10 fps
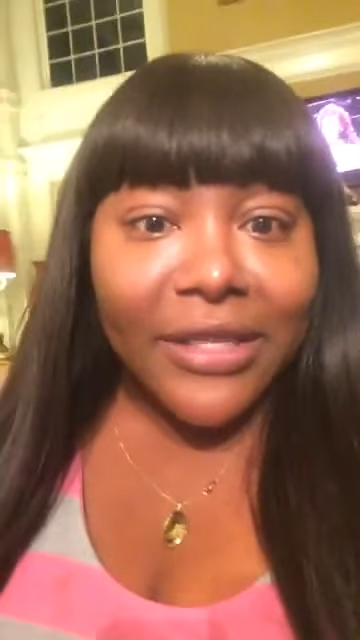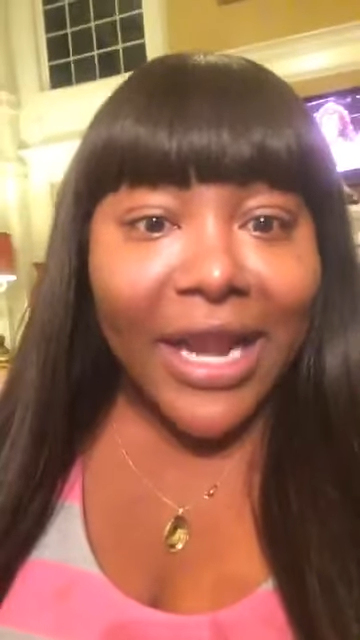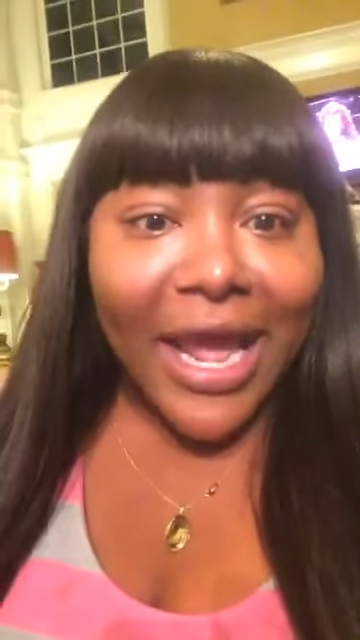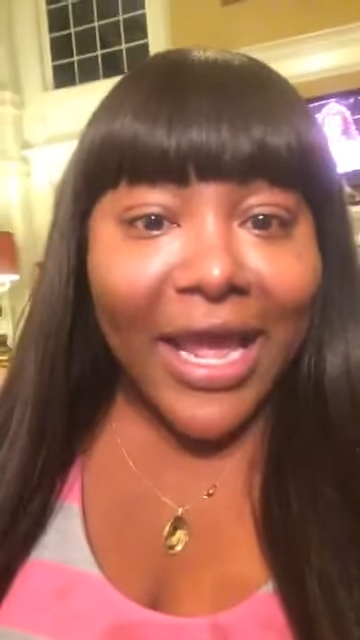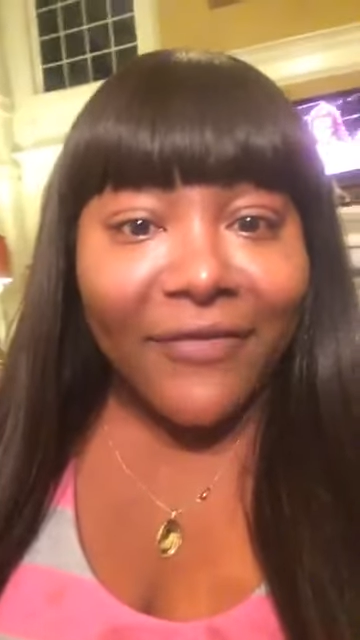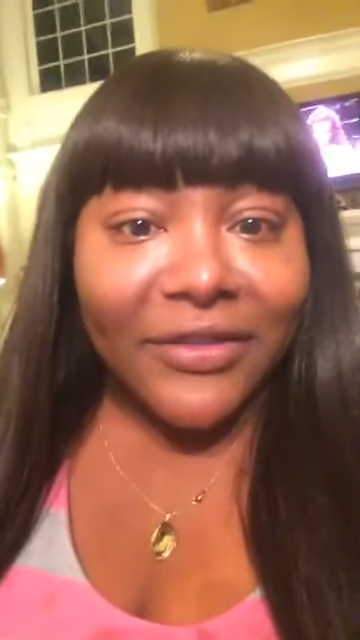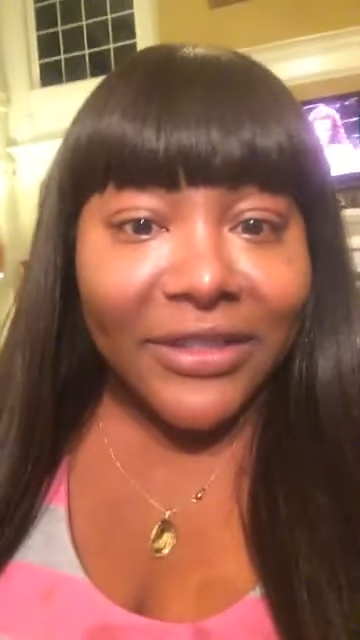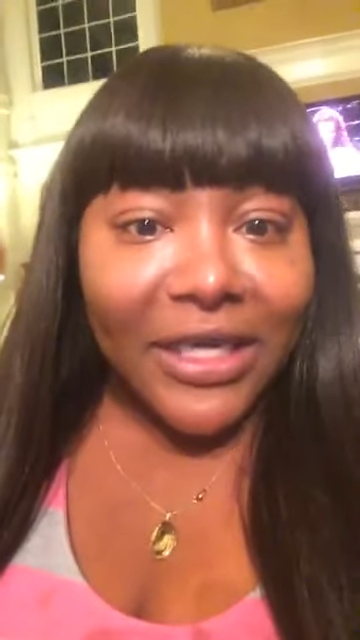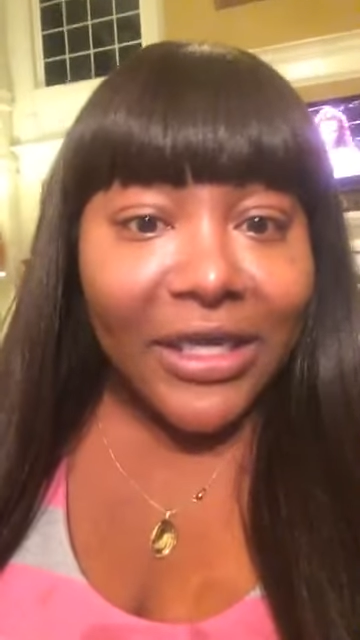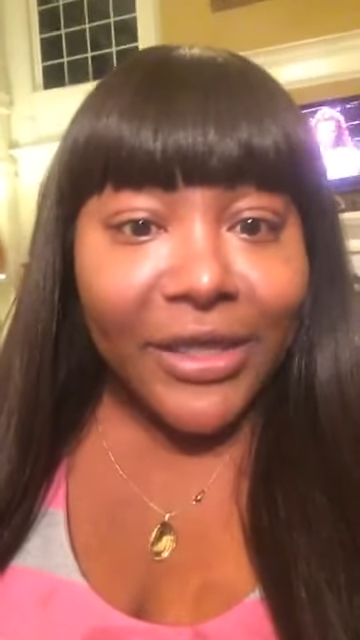that I have
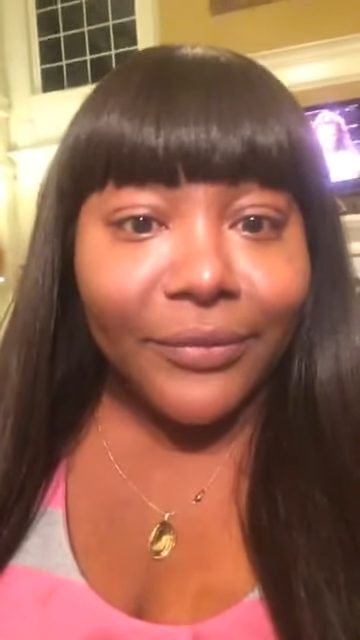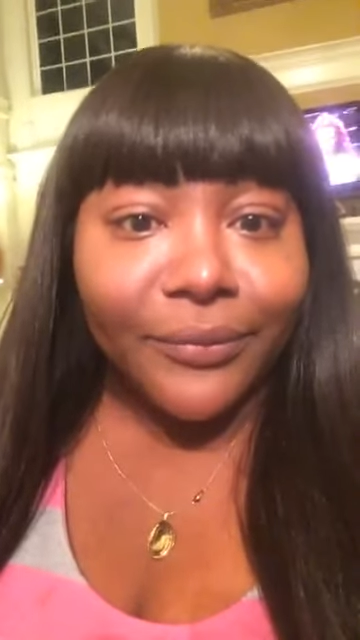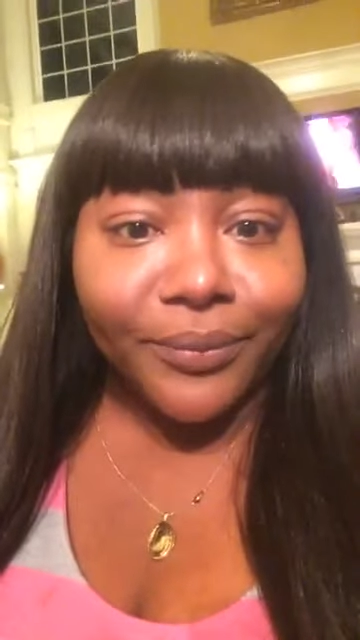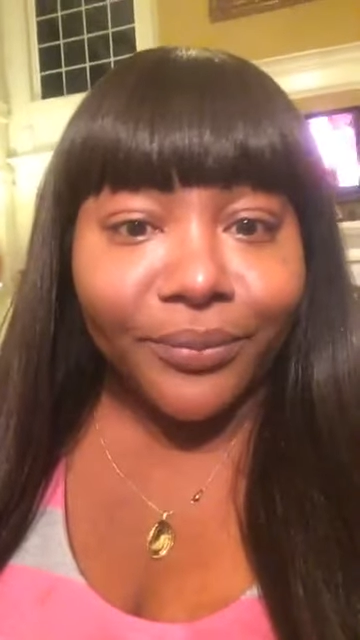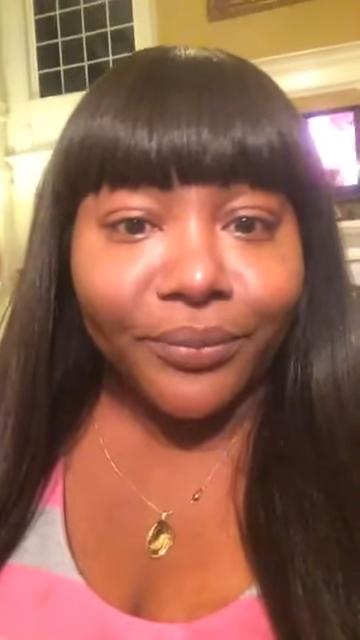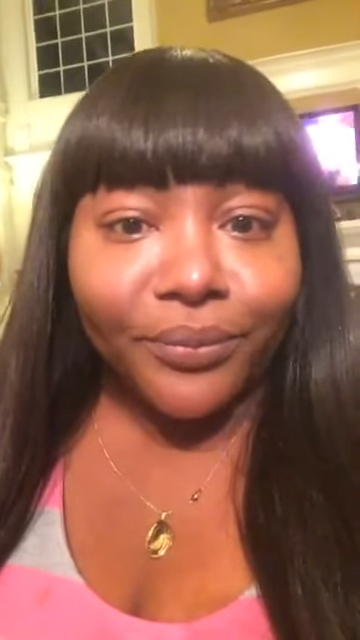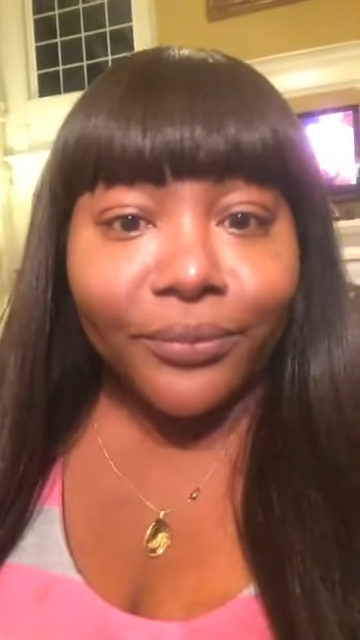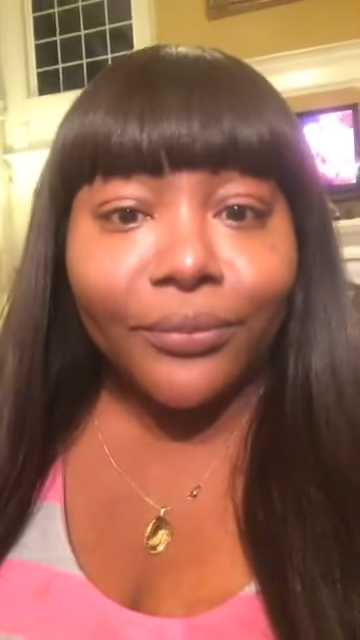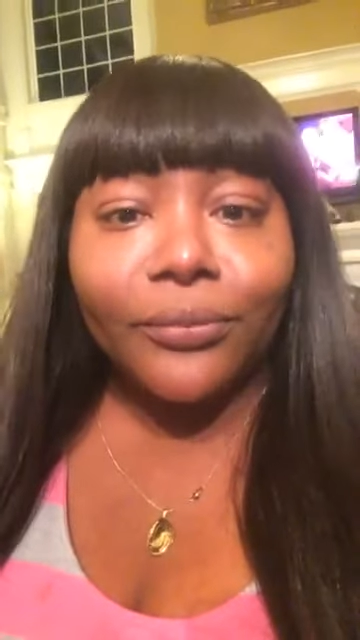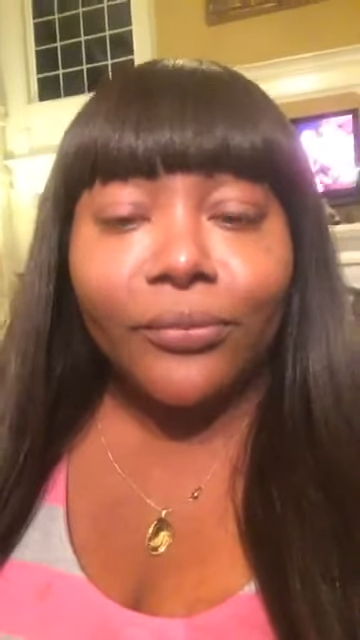seen
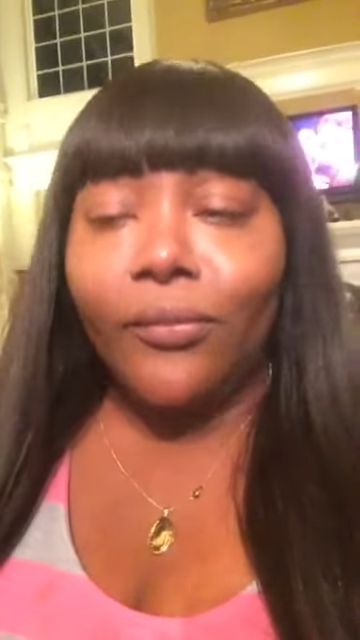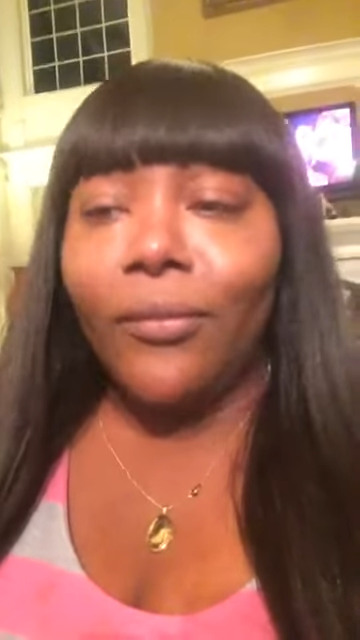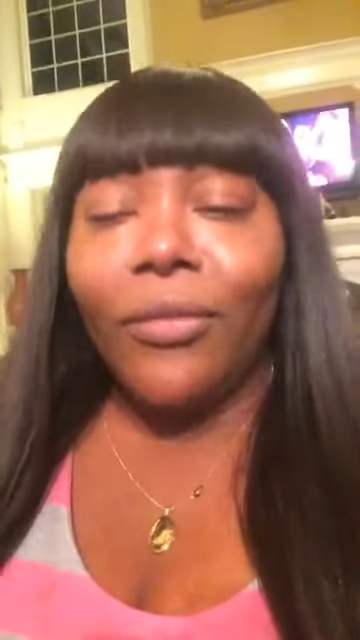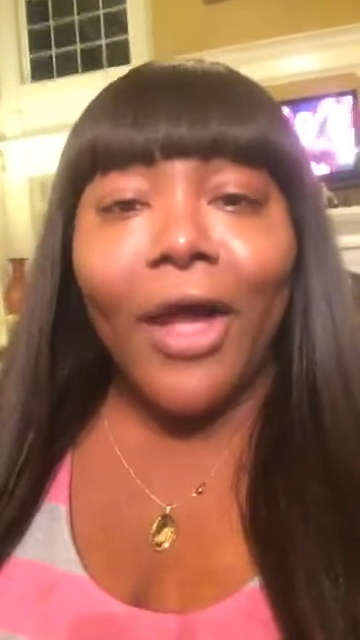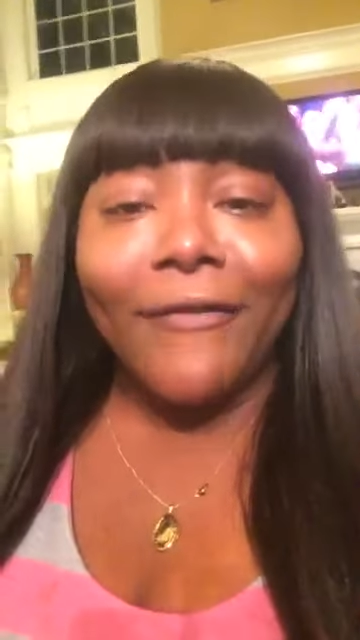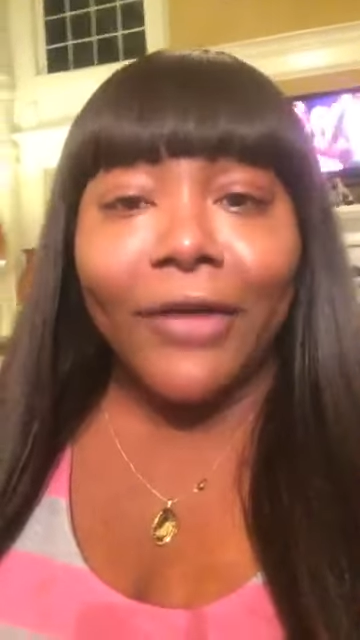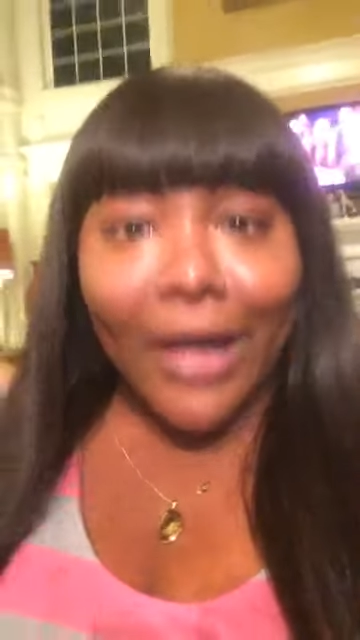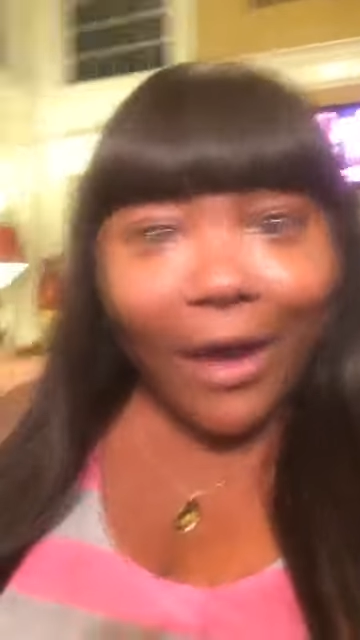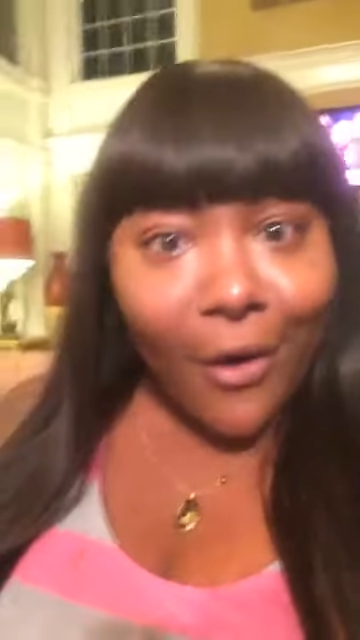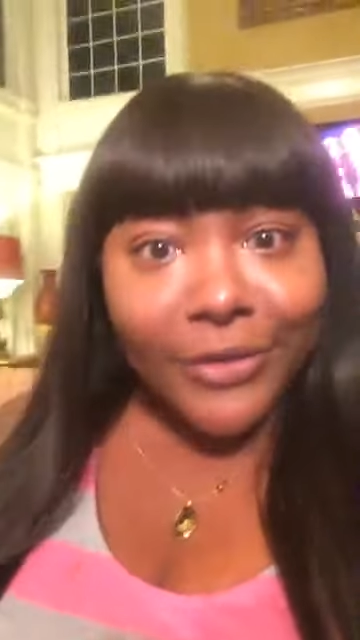of
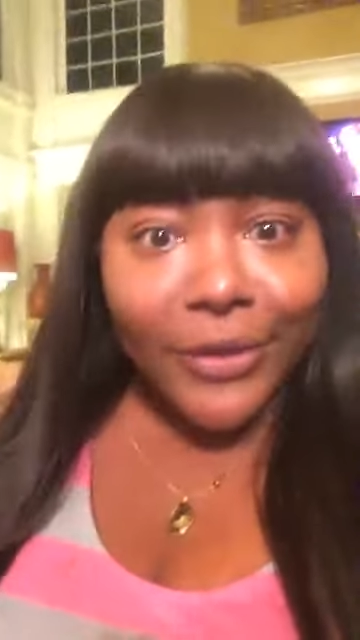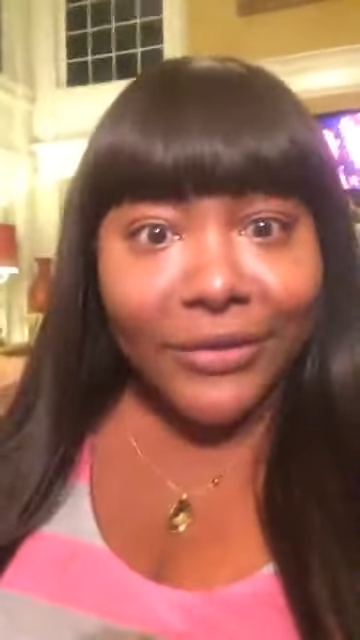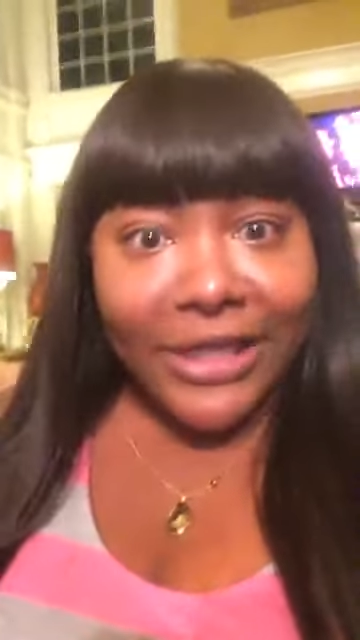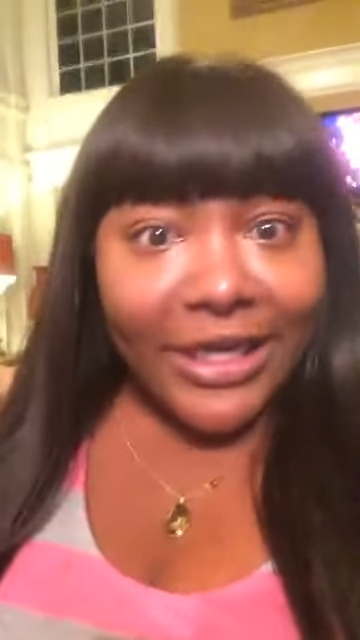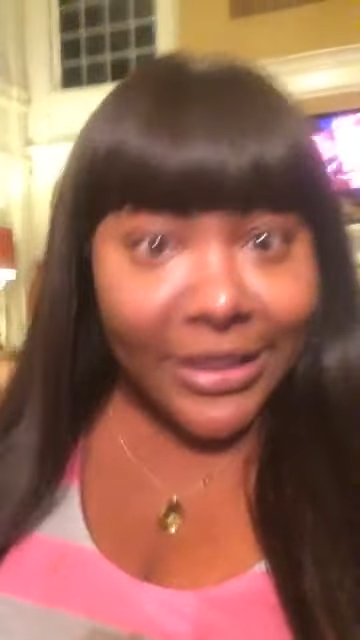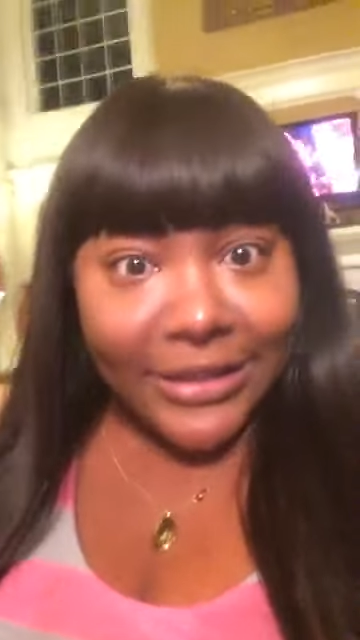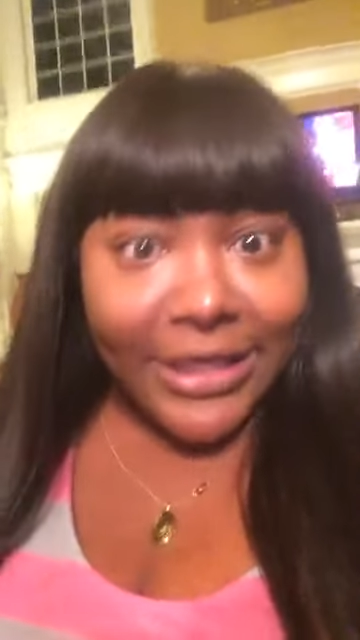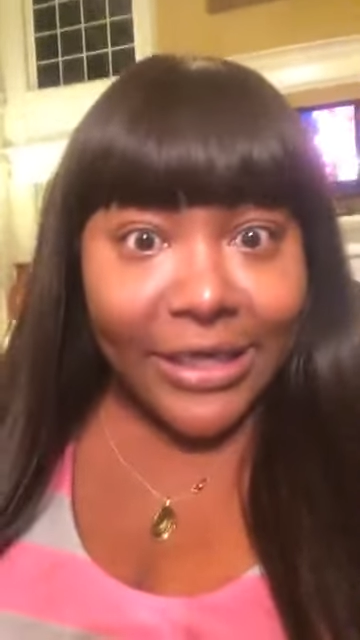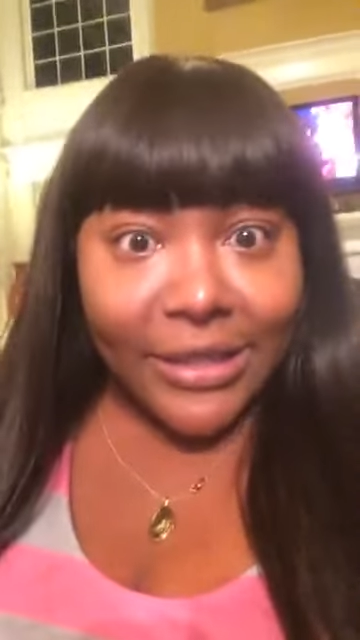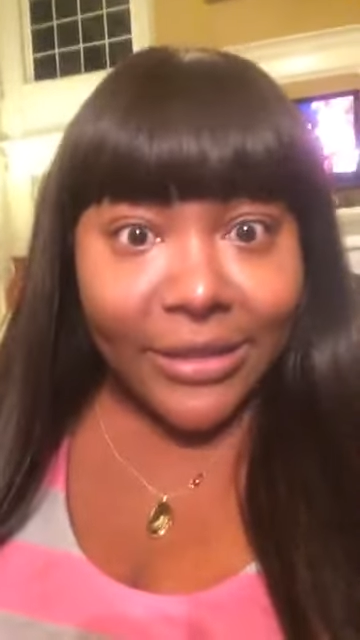Claws on
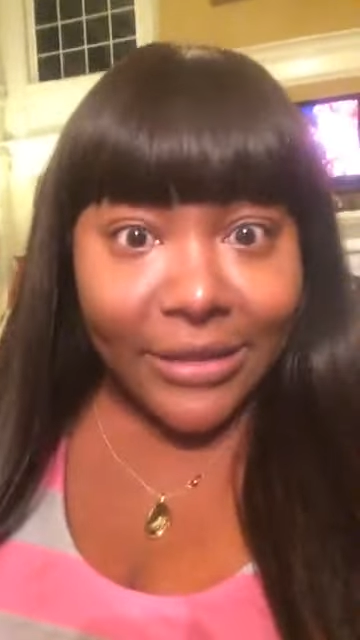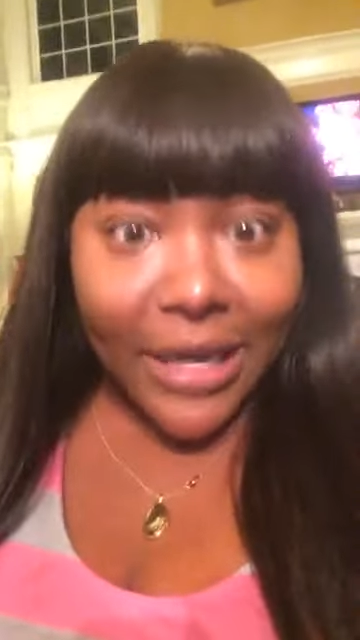TNT.